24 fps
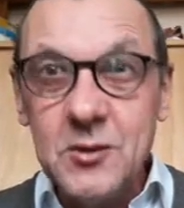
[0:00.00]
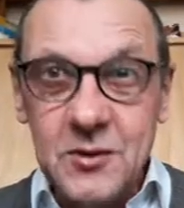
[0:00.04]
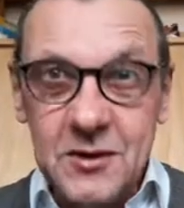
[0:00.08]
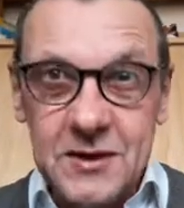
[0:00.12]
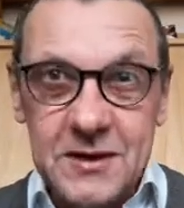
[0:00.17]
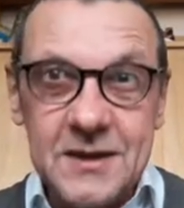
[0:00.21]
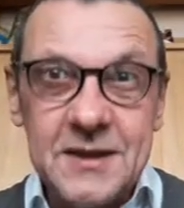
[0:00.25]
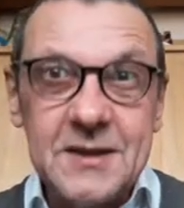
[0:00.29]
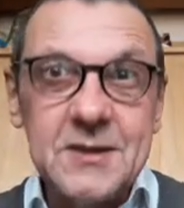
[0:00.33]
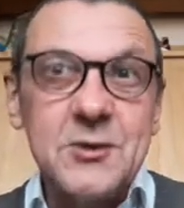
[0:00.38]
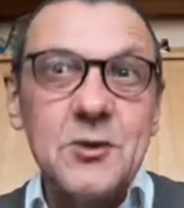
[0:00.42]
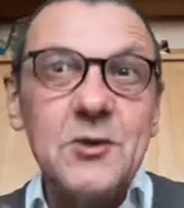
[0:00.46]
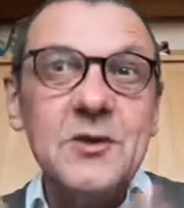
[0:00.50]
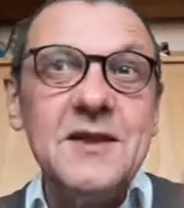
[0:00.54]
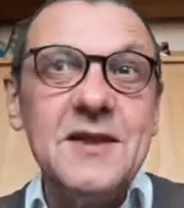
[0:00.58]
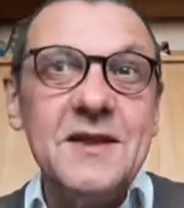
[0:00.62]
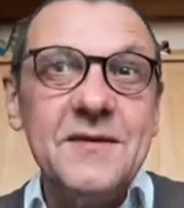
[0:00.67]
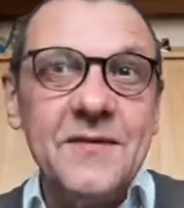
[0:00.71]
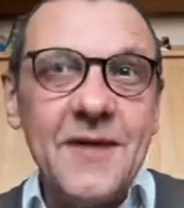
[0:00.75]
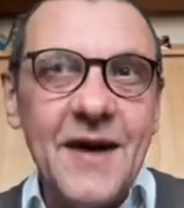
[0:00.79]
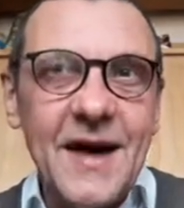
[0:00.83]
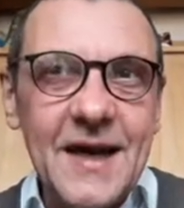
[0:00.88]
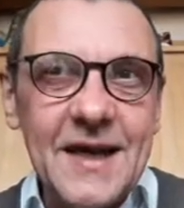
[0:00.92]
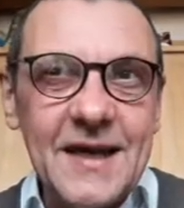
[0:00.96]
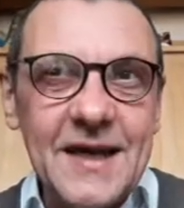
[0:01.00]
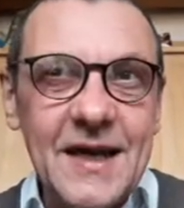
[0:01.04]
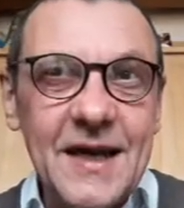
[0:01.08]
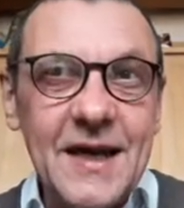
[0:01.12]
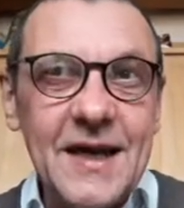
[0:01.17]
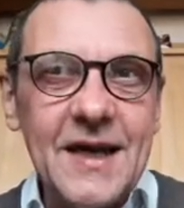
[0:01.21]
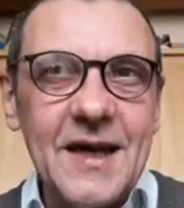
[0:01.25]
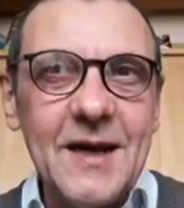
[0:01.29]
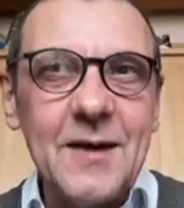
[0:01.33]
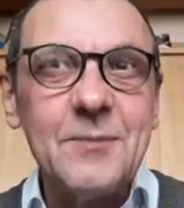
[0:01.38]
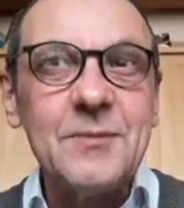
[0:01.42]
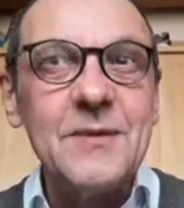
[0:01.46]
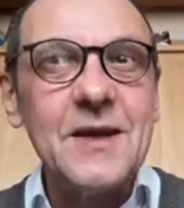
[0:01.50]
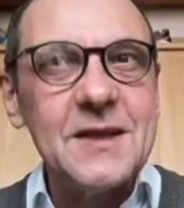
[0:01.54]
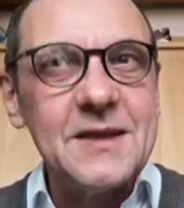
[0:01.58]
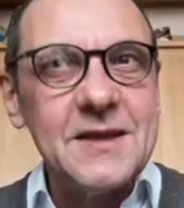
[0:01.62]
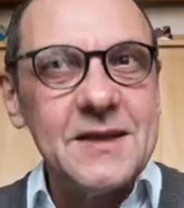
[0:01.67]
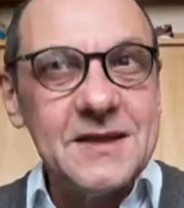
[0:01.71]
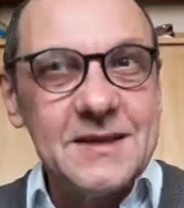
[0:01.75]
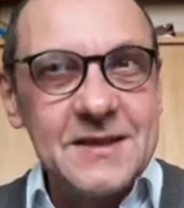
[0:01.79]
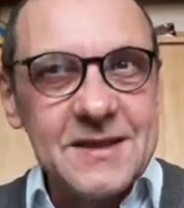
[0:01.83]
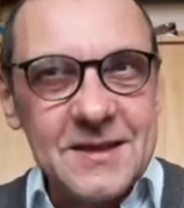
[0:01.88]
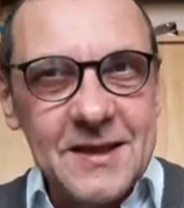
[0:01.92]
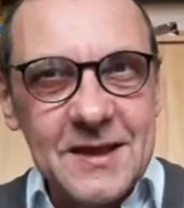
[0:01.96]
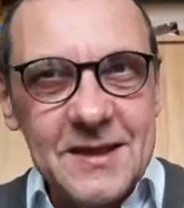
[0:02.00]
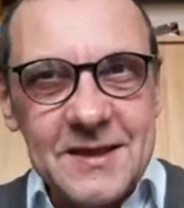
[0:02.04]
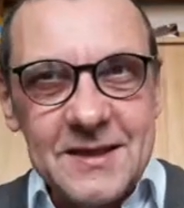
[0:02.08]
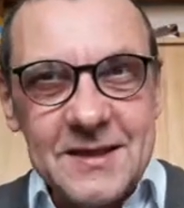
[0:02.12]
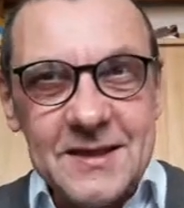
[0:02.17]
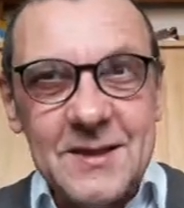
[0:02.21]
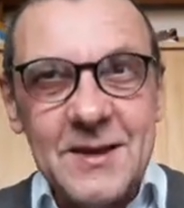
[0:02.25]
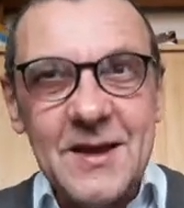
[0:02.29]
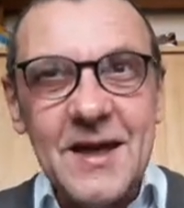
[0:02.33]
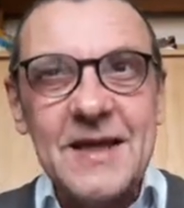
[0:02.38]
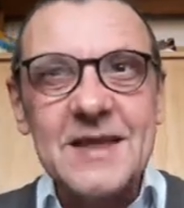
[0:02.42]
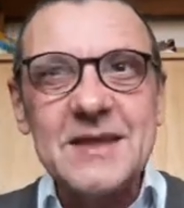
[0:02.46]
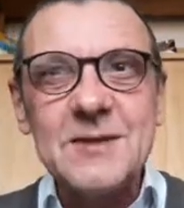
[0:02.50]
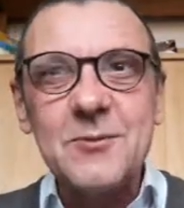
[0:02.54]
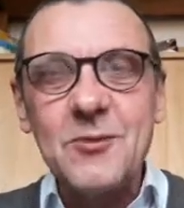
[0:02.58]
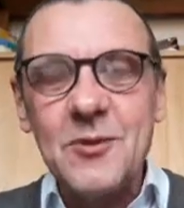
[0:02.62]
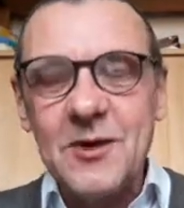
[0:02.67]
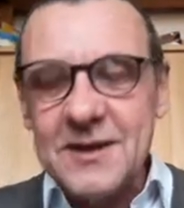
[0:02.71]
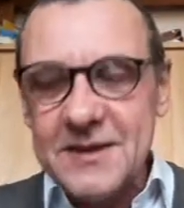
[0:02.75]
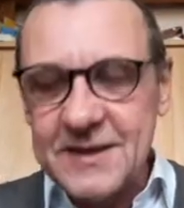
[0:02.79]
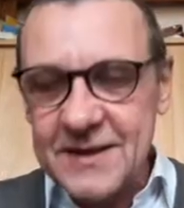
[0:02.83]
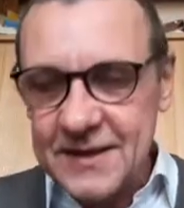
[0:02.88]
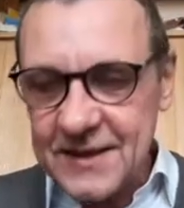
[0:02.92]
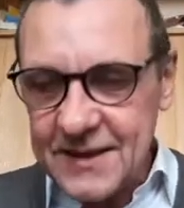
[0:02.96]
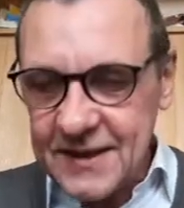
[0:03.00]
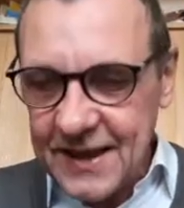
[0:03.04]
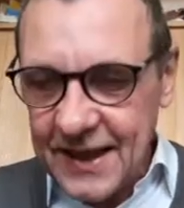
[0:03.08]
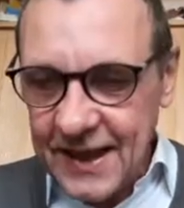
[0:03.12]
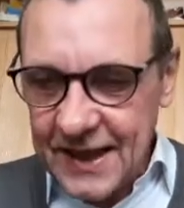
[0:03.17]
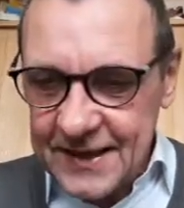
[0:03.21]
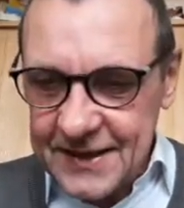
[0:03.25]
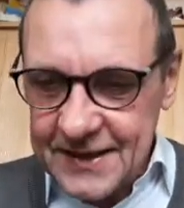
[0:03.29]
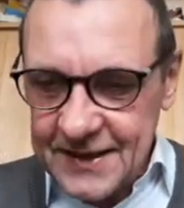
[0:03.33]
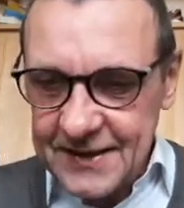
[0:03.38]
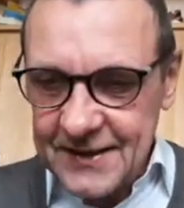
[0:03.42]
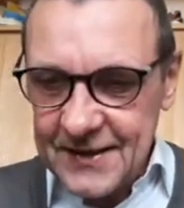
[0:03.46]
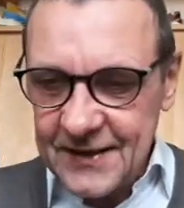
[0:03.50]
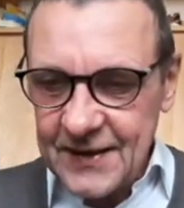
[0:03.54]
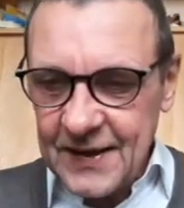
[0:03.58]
it is your divine I am that is expressing that.